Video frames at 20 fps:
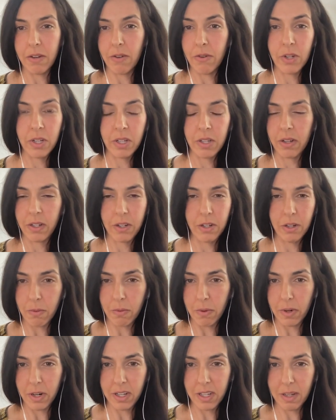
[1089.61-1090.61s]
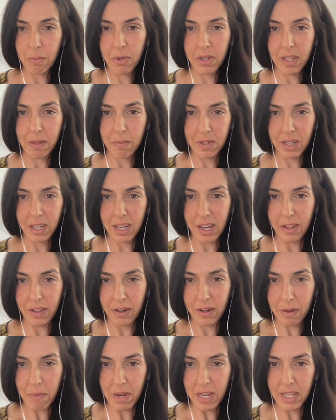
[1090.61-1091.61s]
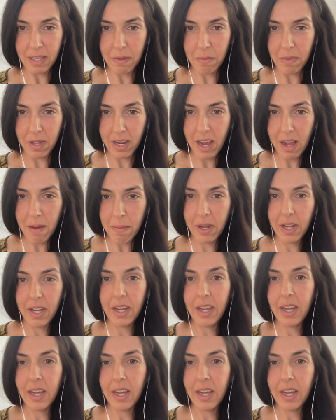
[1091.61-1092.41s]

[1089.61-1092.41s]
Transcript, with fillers: You just took two words and put them together and made something up.